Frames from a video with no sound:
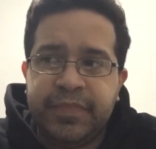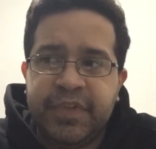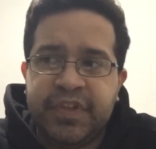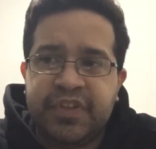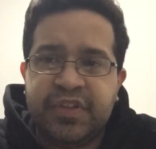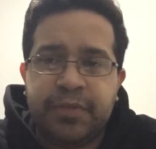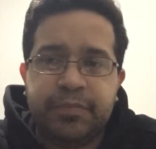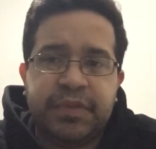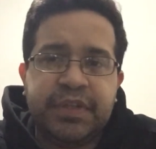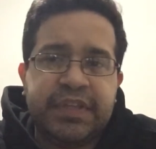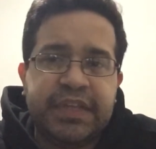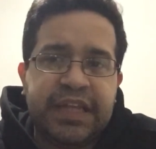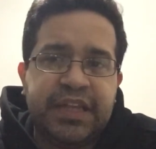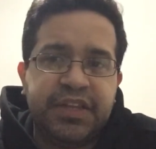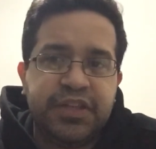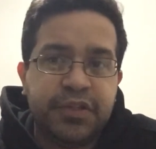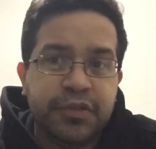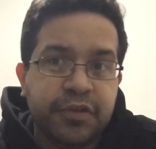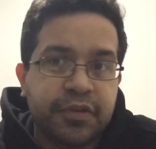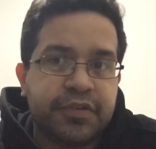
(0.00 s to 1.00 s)
something that
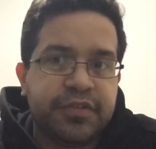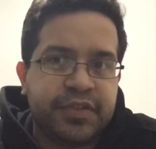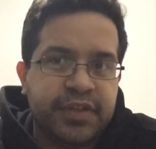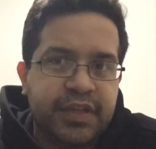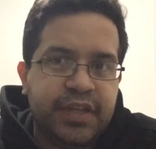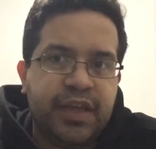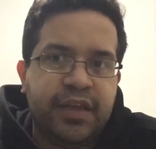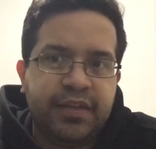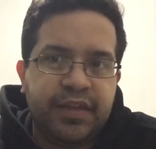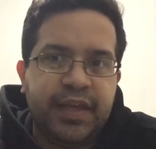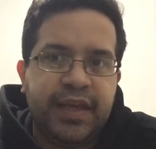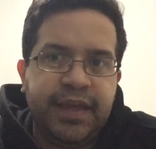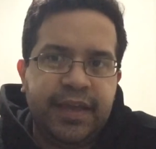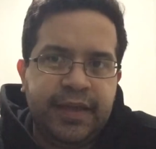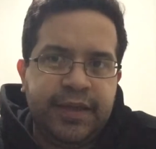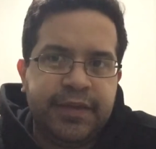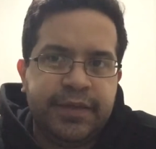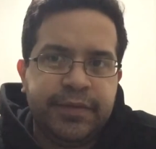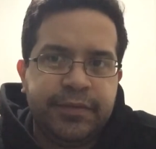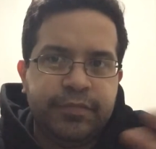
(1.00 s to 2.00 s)
looks a lot
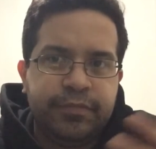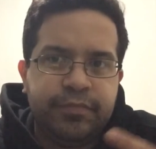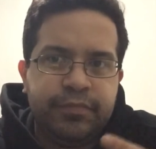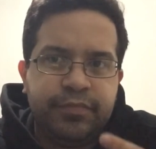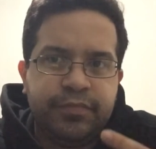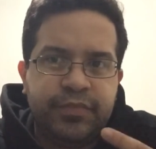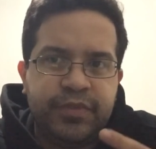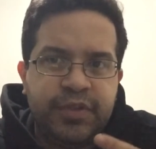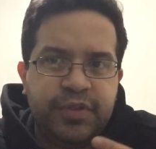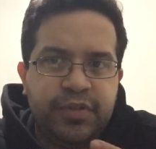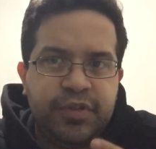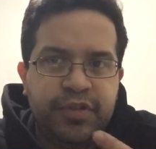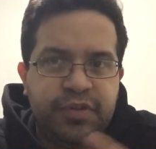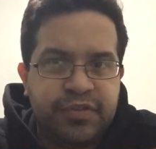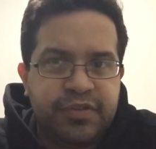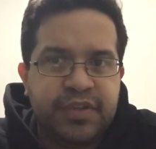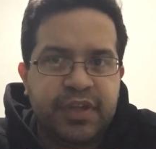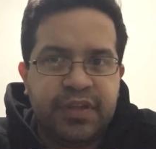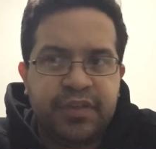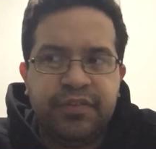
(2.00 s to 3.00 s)
like
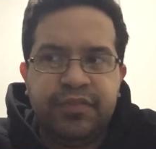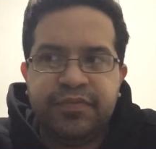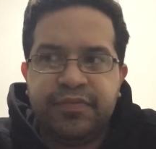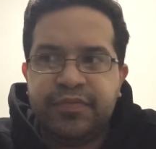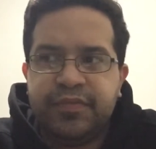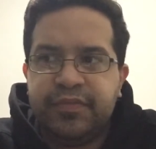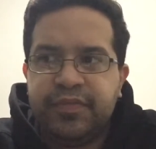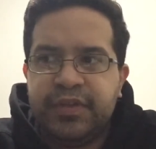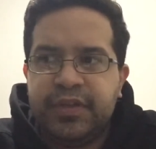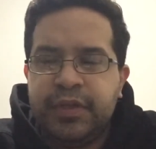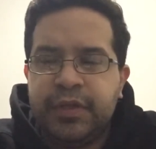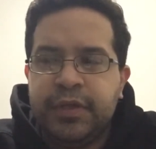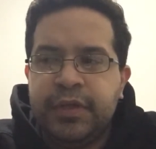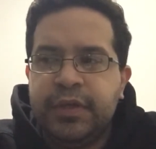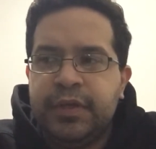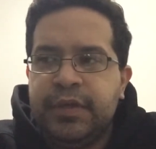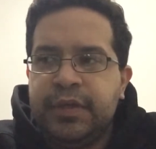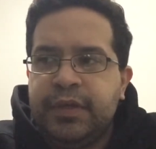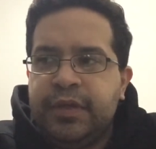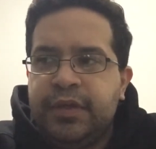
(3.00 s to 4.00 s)
yourself.
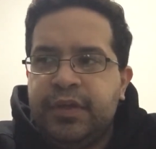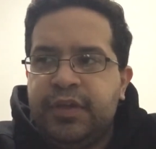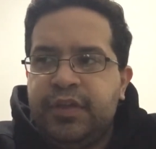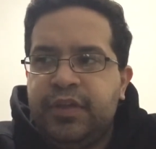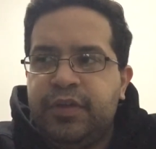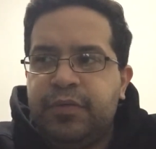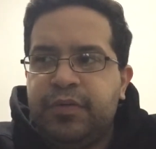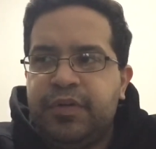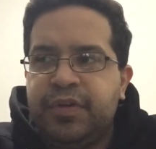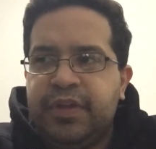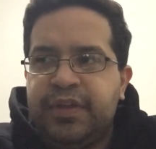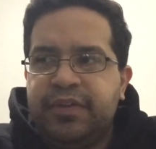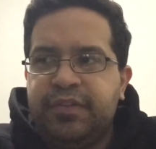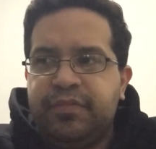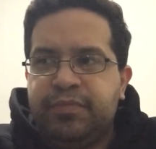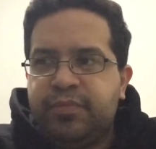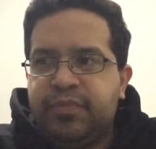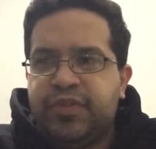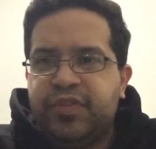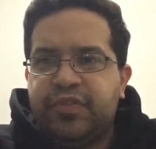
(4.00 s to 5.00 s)
You would
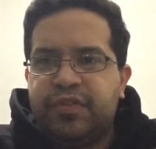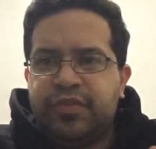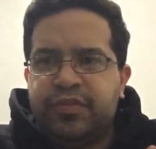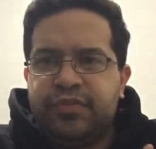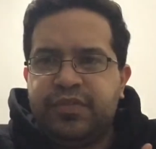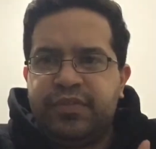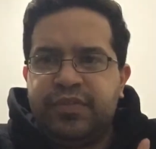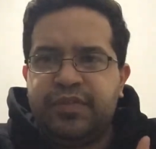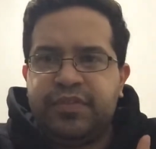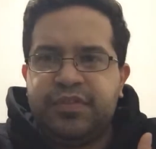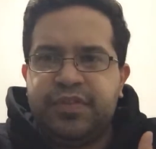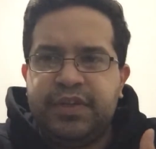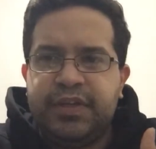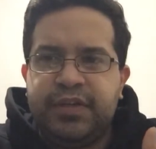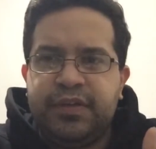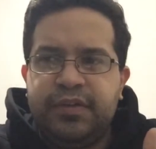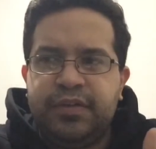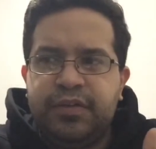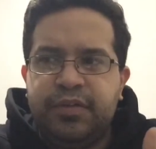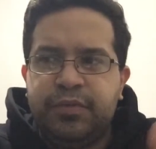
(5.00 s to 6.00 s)
start to
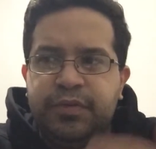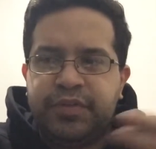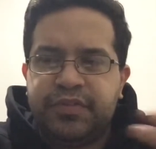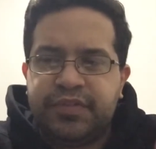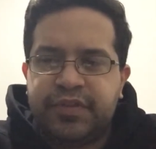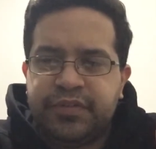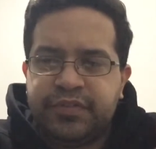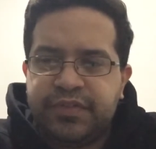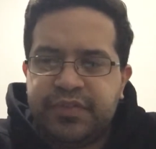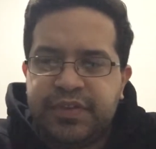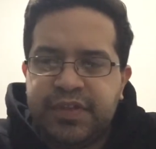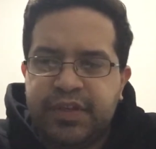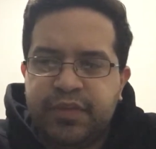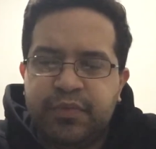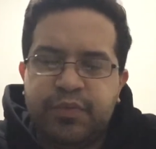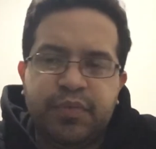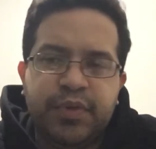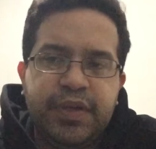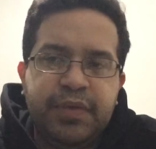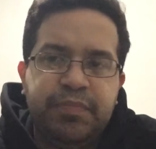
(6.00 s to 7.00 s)
see
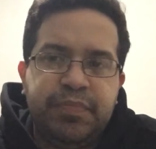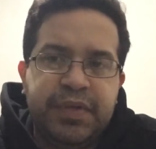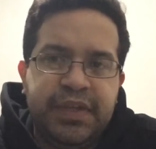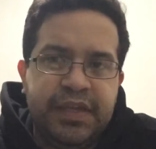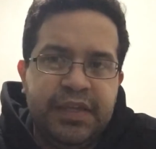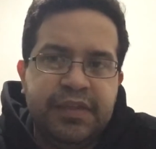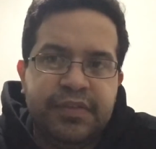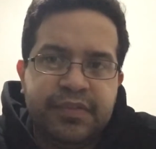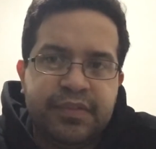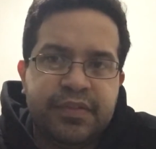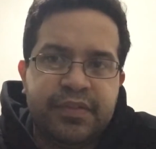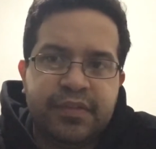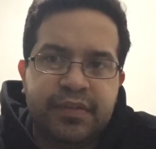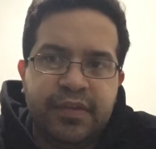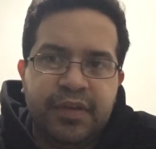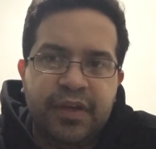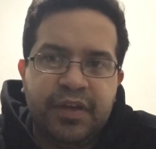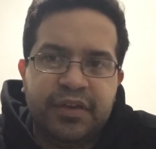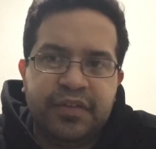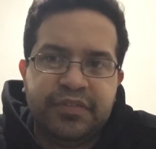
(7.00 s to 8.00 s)
repeats
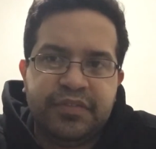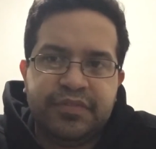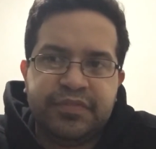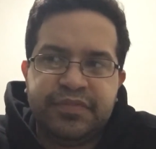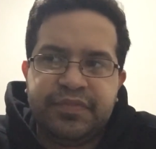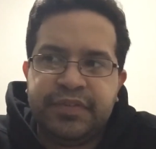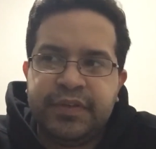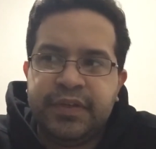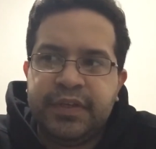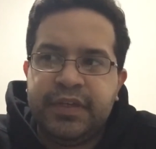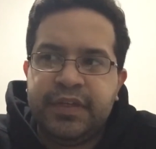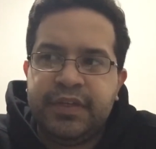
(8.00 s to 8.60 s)
of